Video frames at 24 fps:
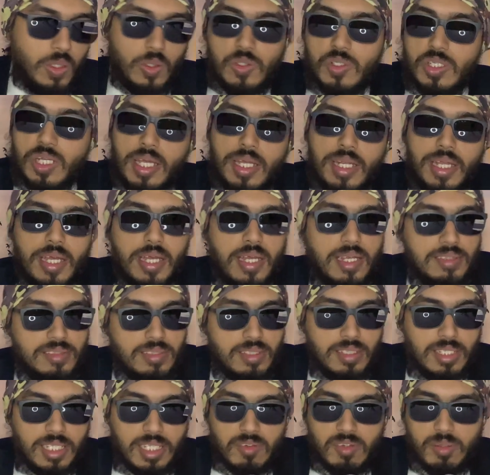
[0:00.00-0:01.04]
China has
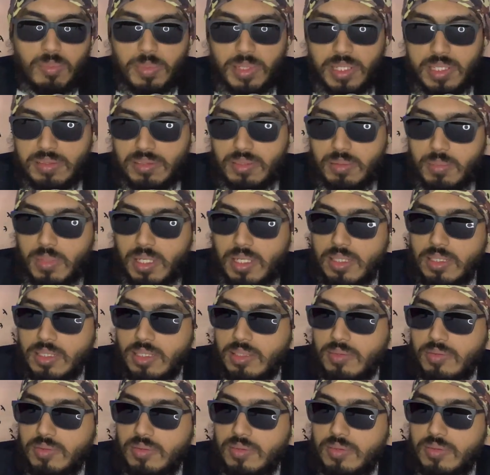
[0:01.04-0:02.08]
a naval base in
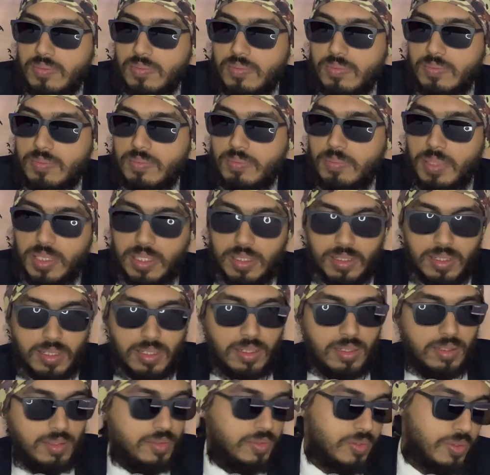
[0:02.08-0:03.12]
Maldives, but
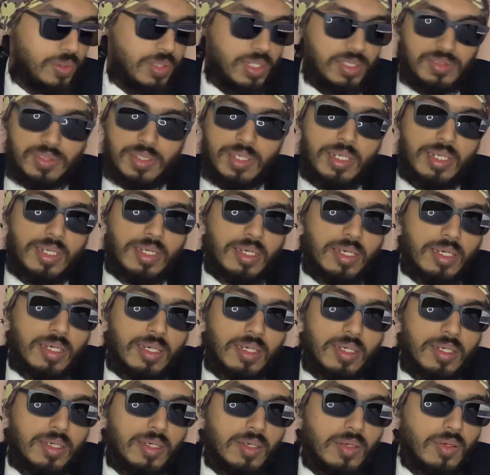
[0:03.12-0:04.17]
so does India,
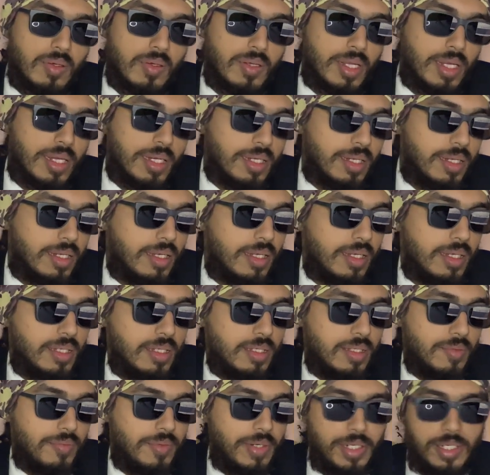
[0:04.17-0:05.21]
right?
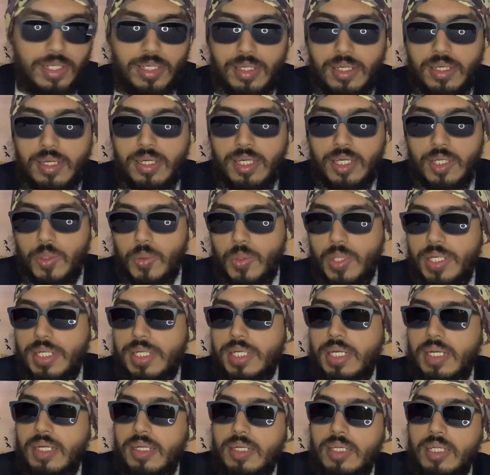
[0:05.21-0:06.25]
When in
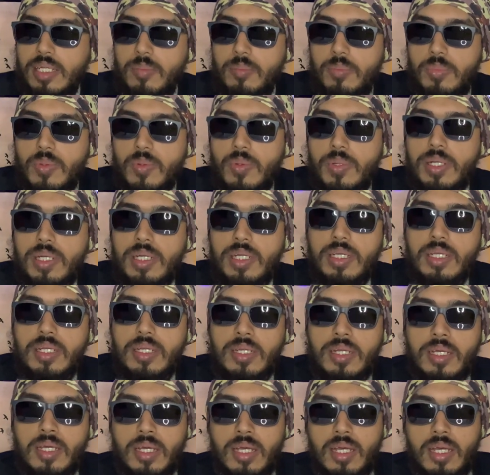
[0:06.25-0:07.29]
2018
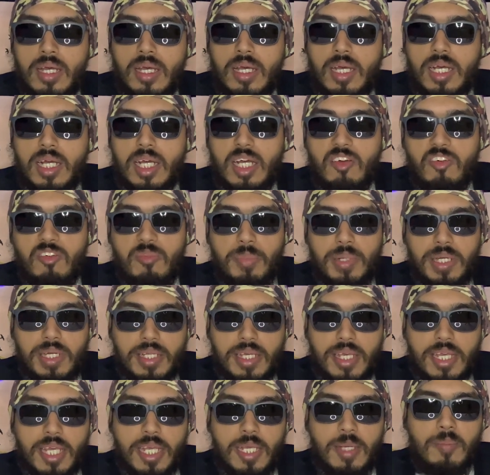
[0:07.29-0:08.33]
pro-Indian government
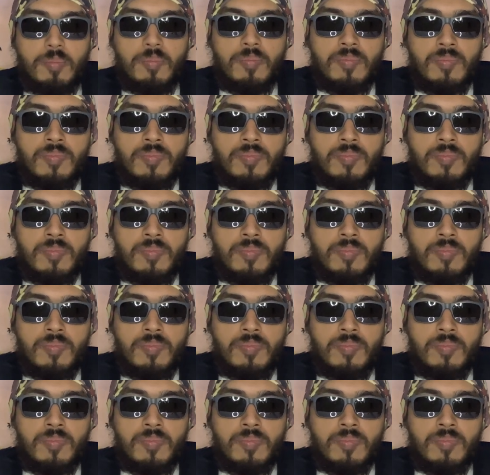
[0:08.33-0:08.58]
came,